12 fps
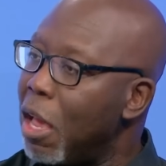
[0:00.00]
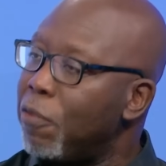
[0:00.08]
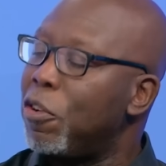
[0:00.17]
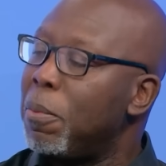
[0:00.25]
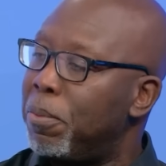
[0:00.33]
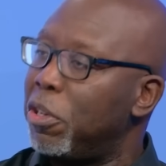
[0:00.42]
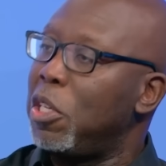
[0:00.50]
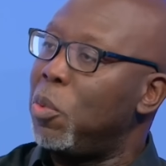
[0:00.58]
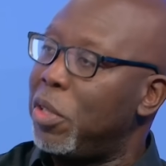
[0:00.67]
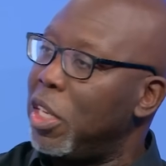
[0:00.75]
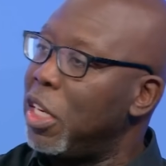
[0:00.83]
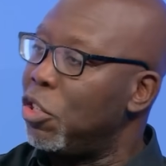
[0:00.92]
Everybody
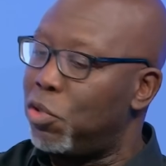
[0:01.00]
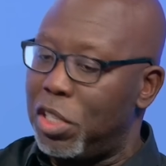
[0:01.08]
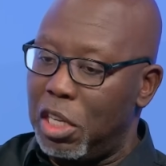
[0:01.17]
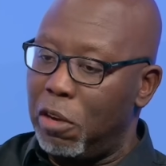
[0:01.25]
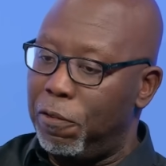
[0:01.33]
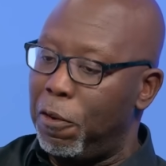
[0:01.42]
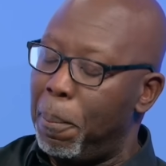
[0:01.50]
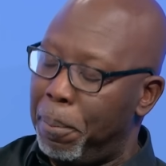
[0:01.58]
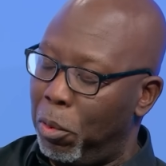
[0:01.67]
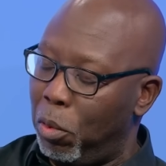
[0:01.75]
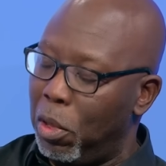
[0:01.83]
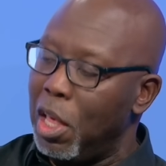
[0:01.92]
with an interest in
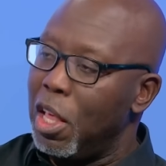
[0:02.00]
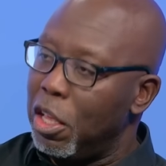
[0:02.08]
football